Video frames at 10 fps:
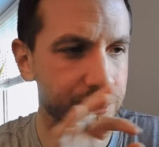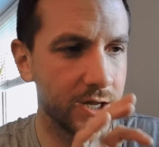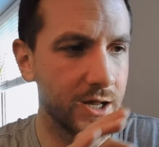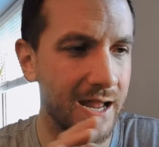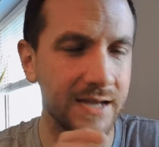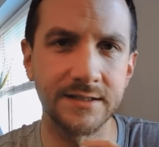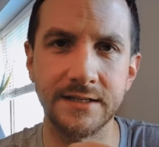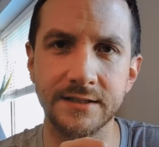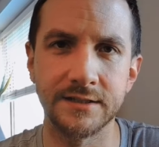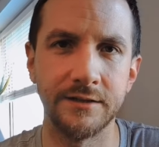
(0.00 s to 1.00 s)

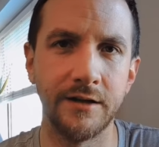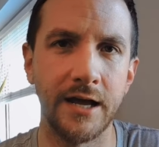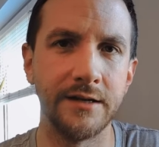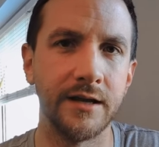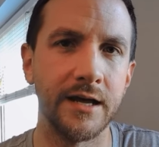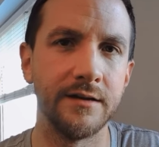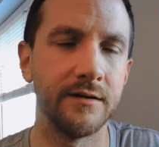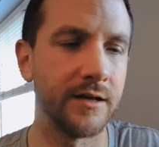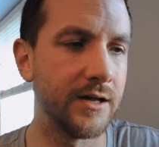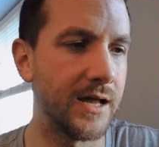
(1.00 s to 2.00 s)
accents
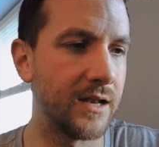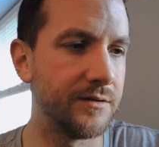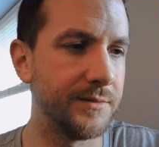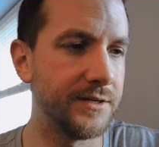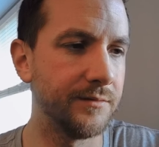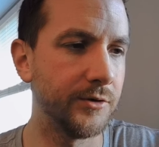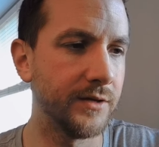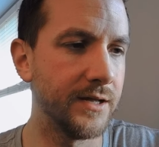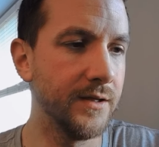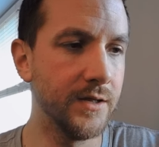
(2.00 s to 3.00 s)
and aluminium on it.